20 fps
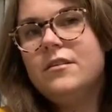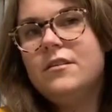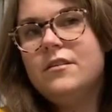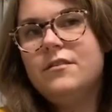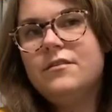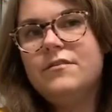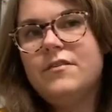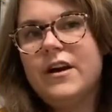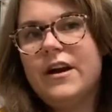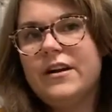
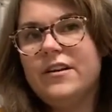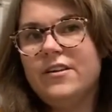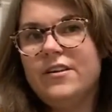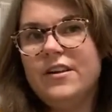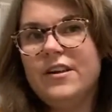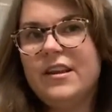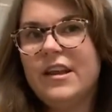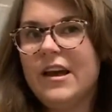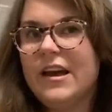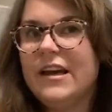Finally,
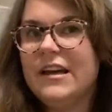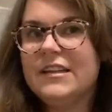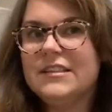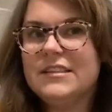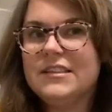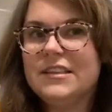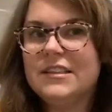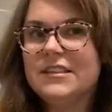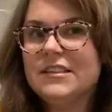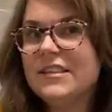the AC
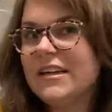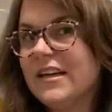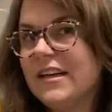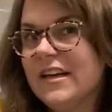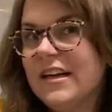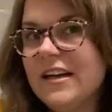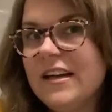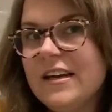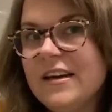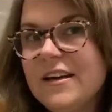is kicking
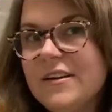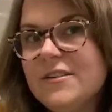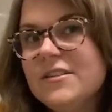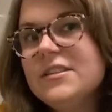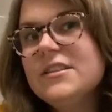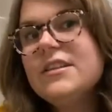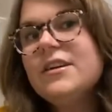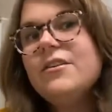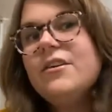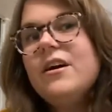in. I was so
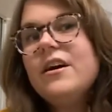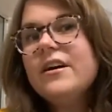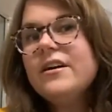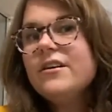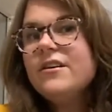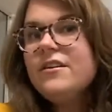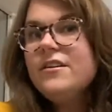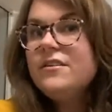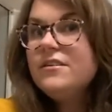hot, y'all.